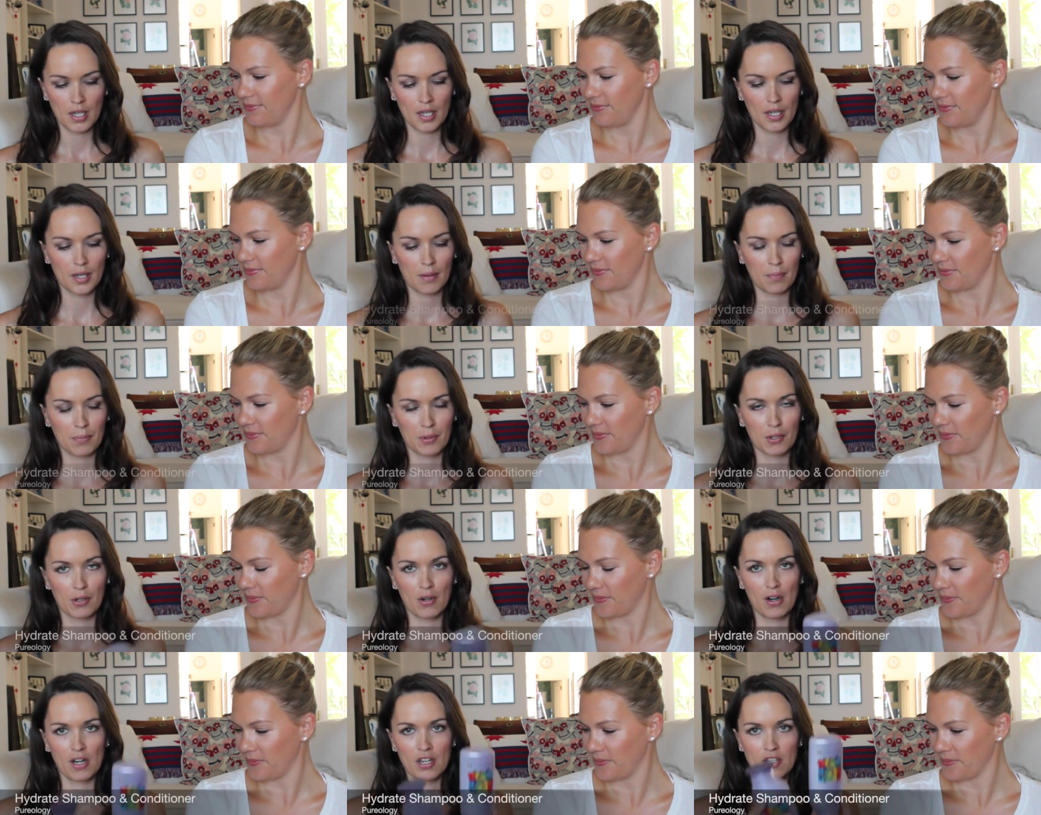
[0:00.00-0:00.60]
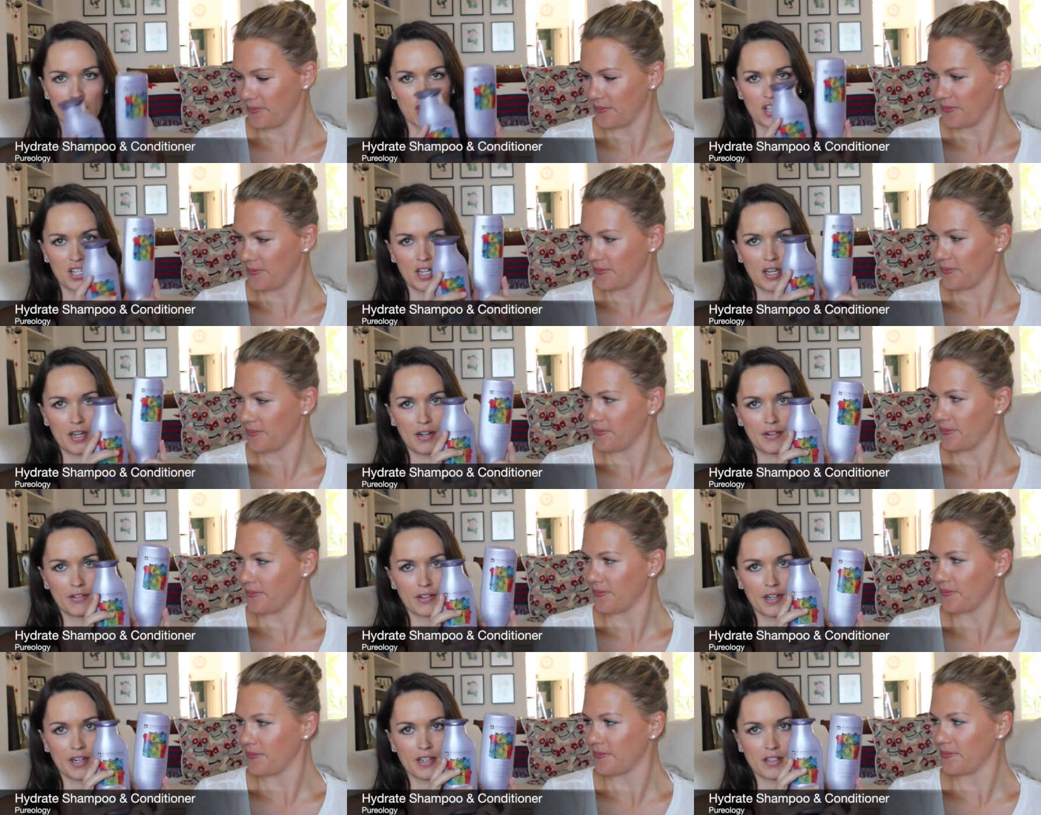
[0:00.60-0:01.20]
Speaker 1: Uh, Pureology
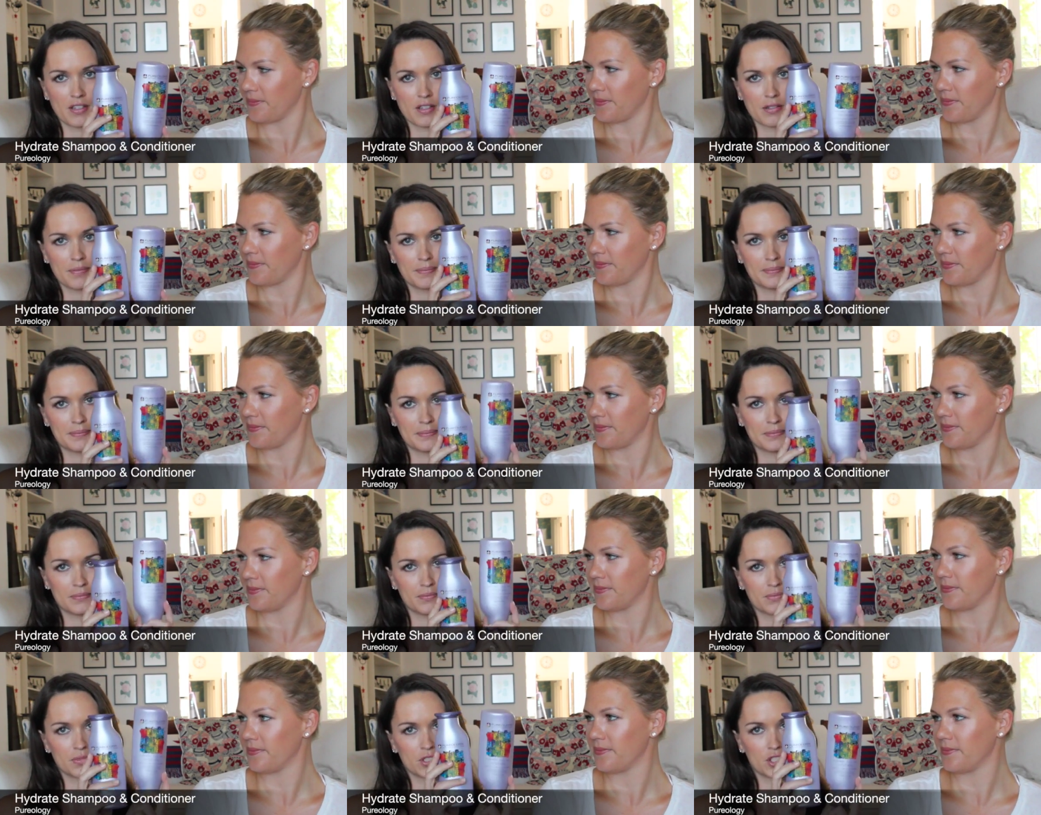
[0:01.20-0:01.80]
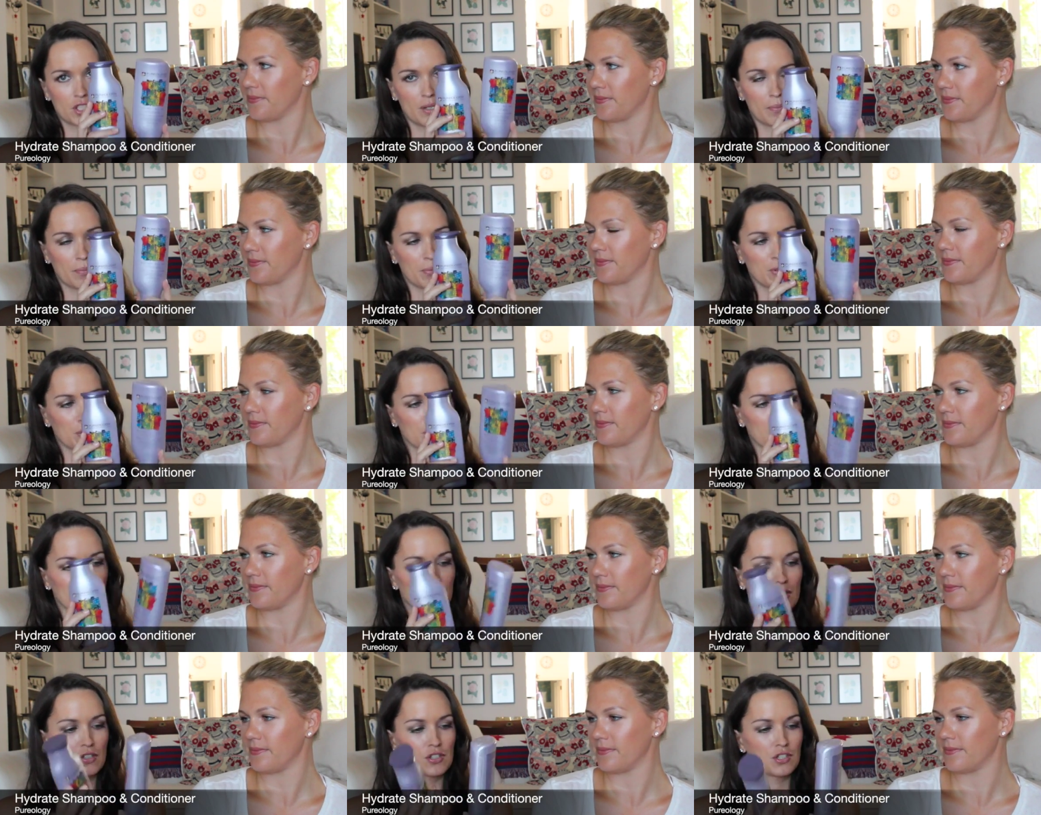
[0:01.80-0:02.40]
Hydrate
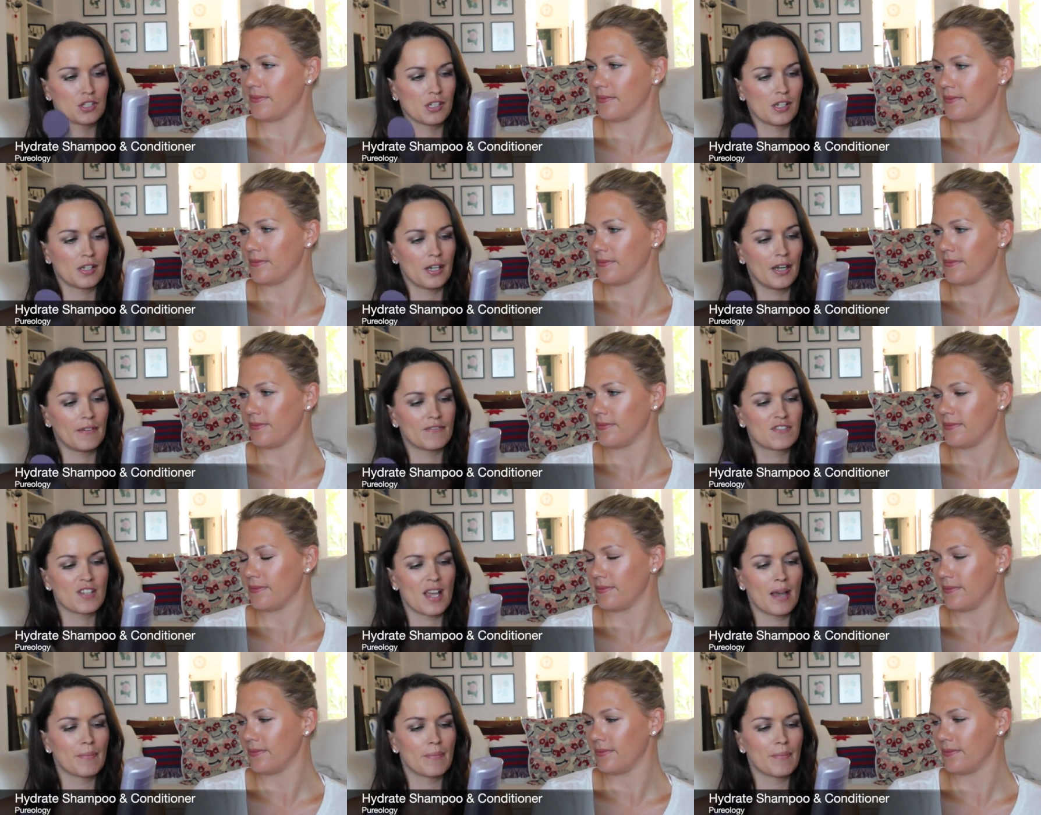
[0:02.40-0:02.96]
shampoo and conditioner. I've